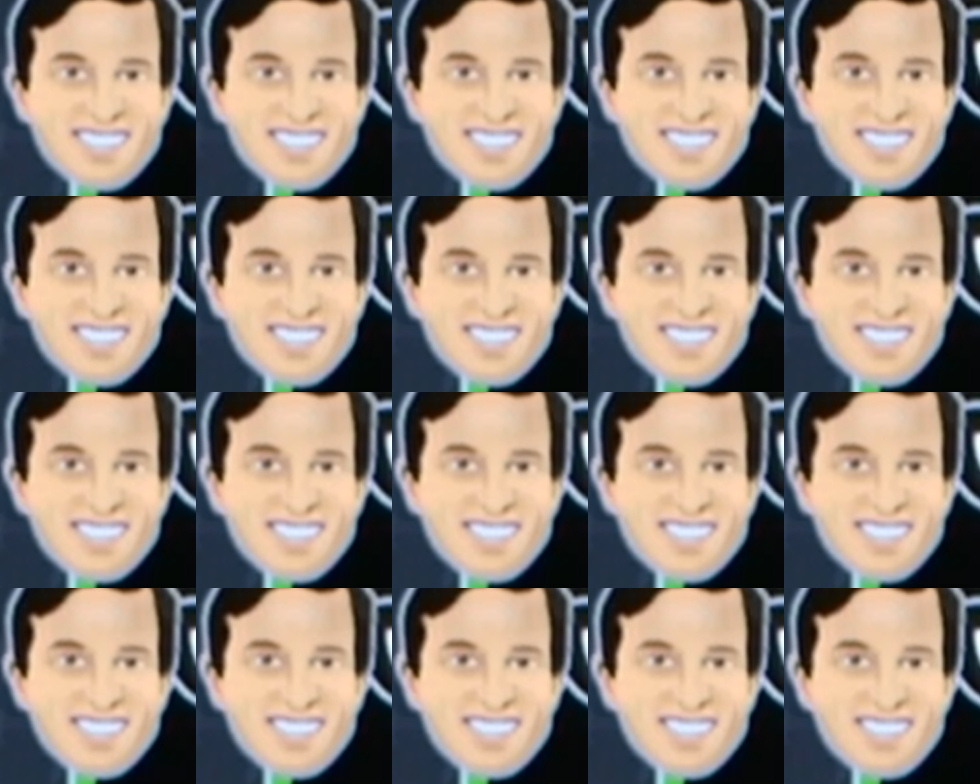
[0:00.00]

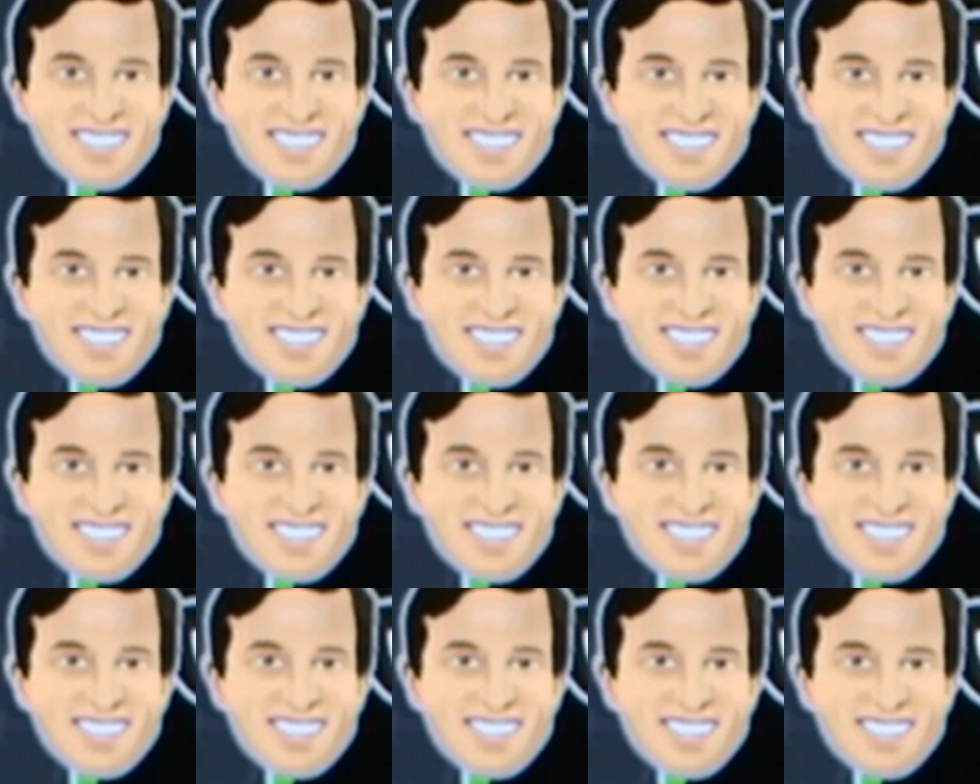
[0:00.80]

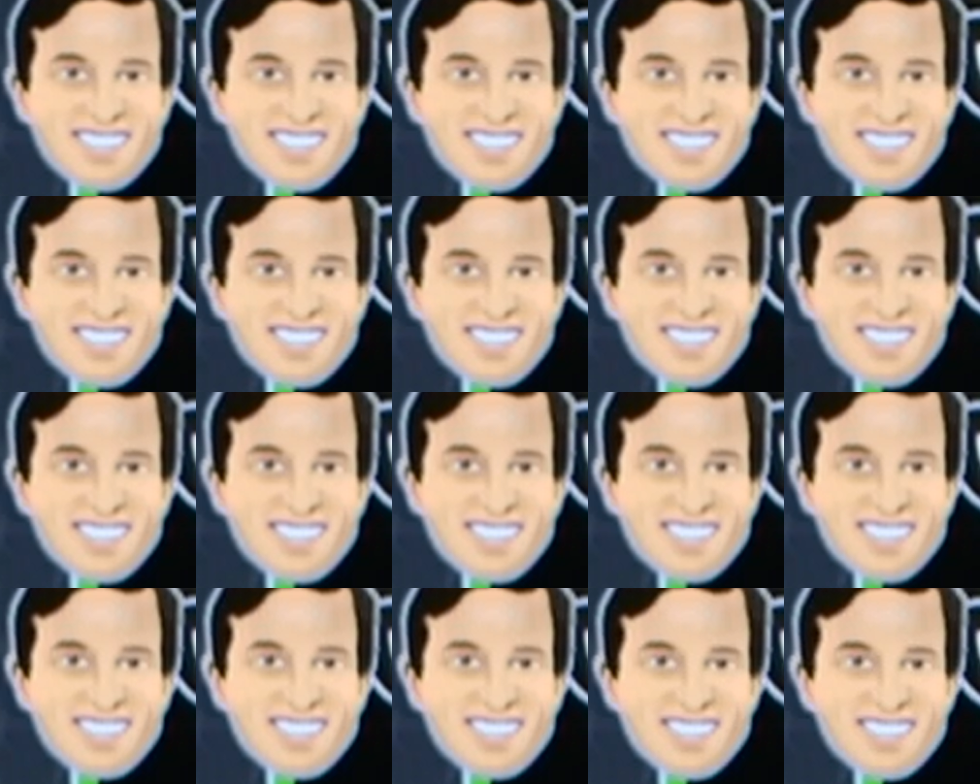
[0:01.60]

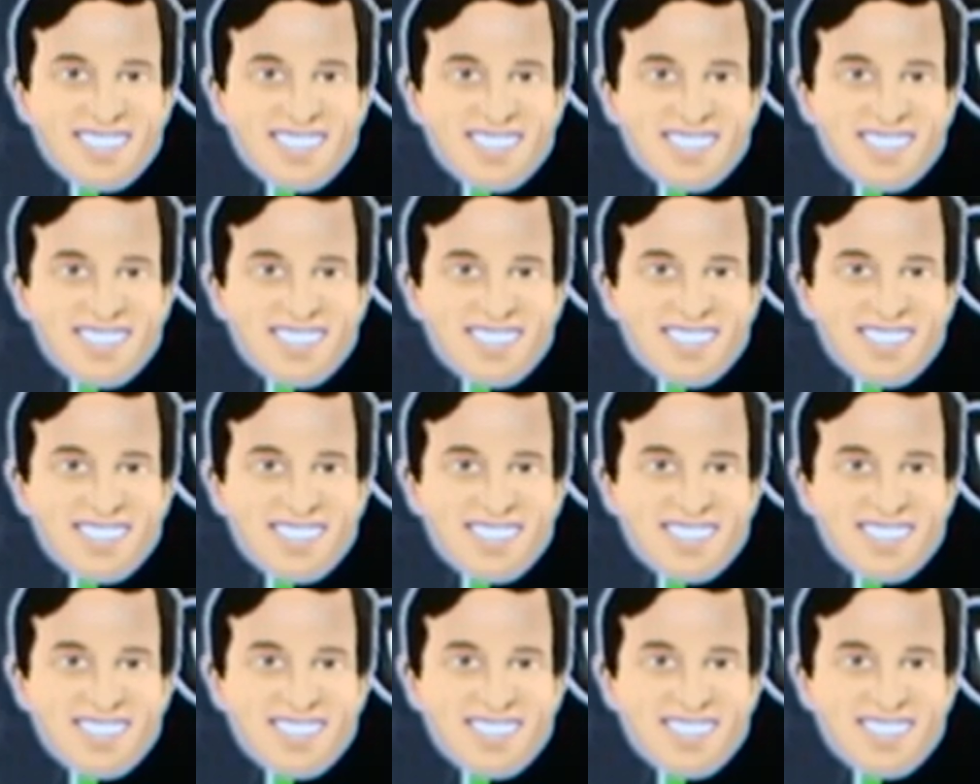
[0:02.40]

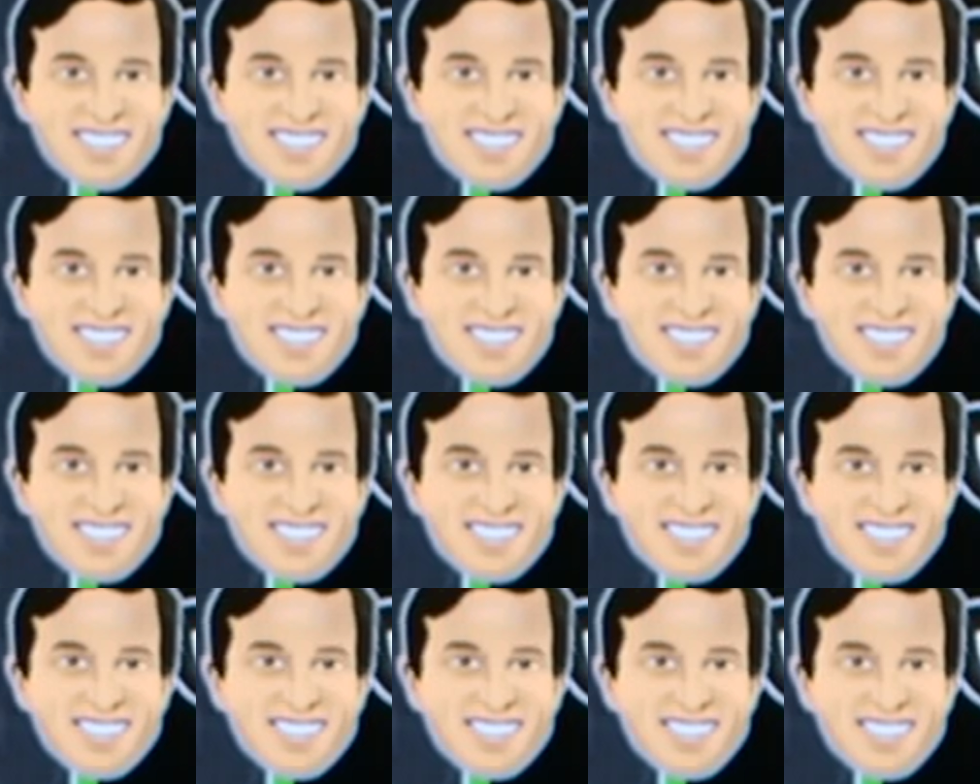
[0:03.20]

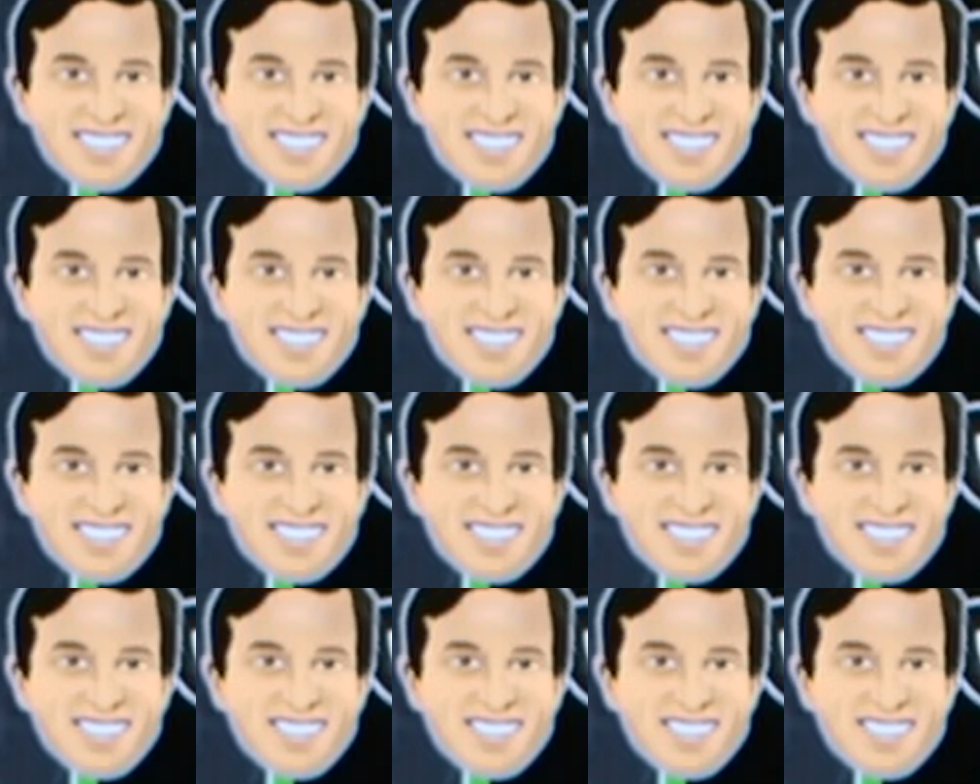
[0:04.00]

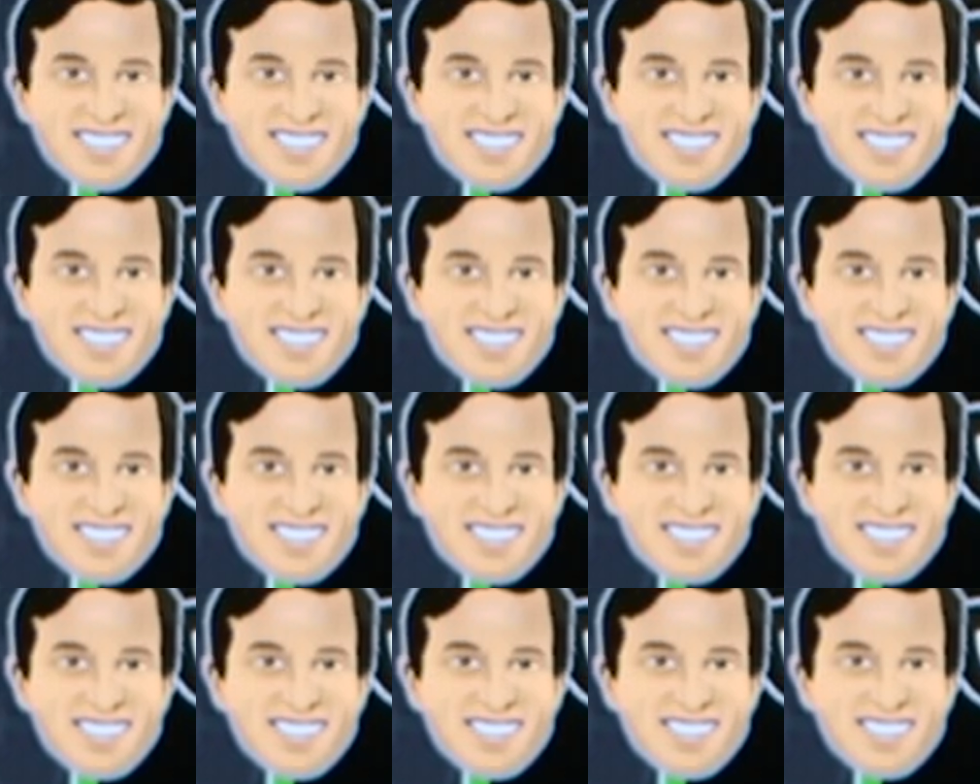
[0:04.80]

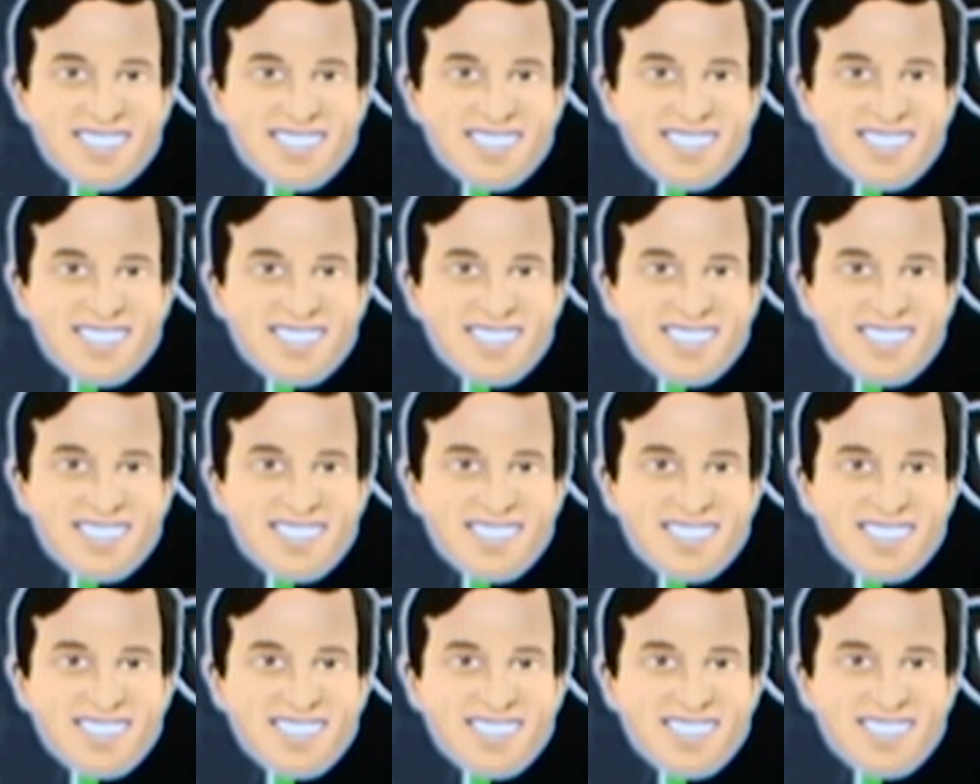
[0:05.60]

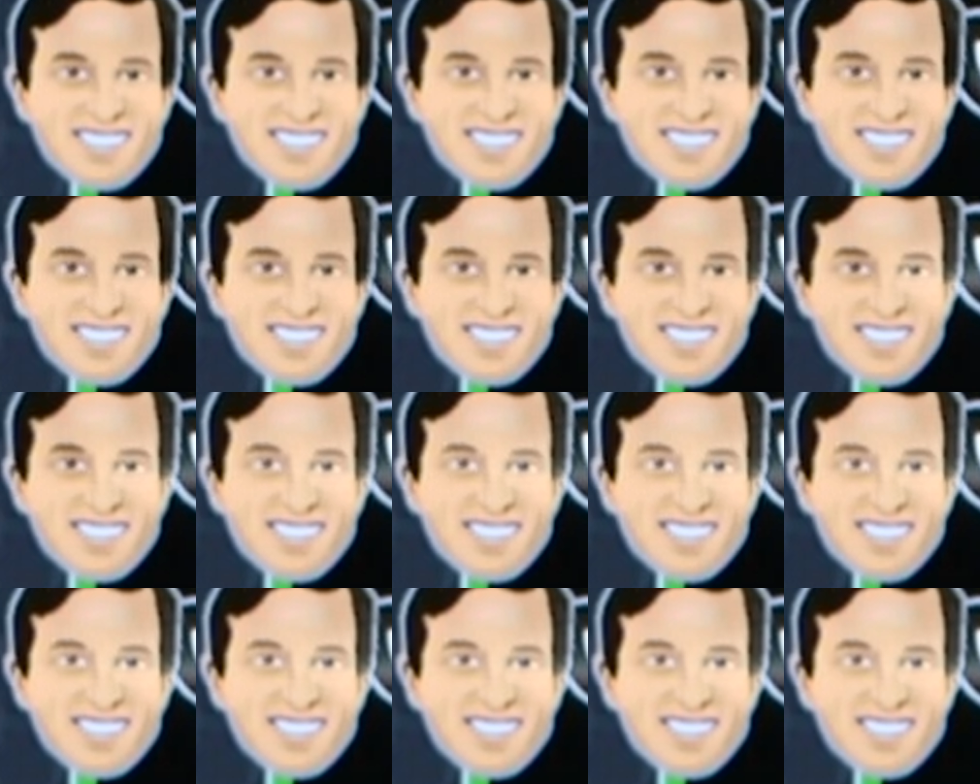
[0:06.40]

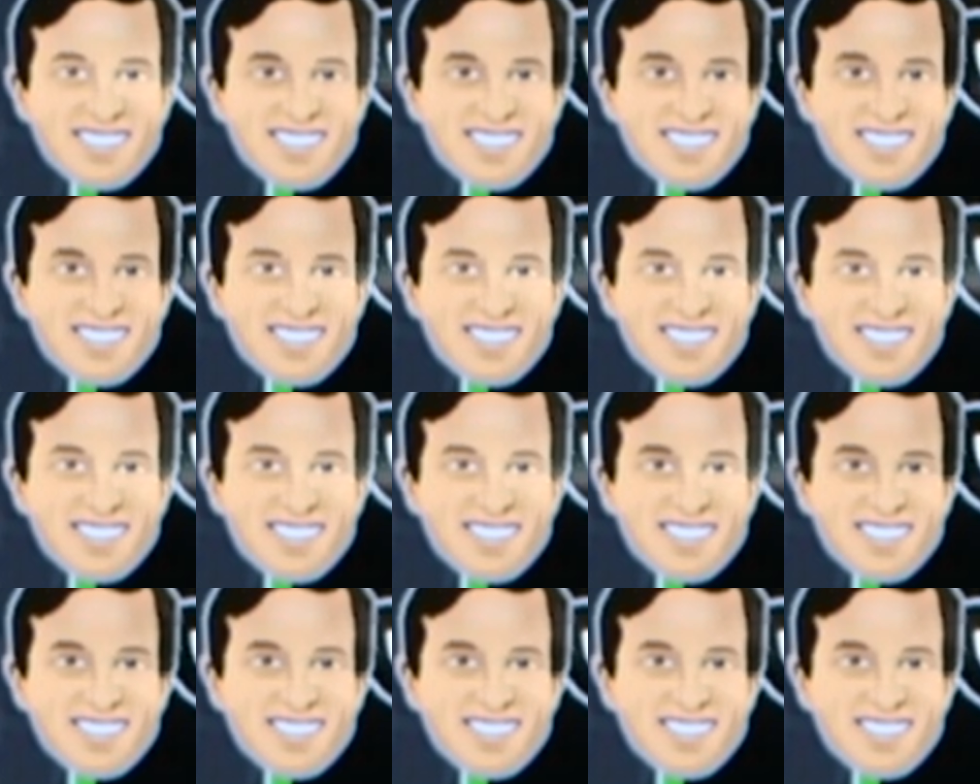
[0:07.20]
[no speech]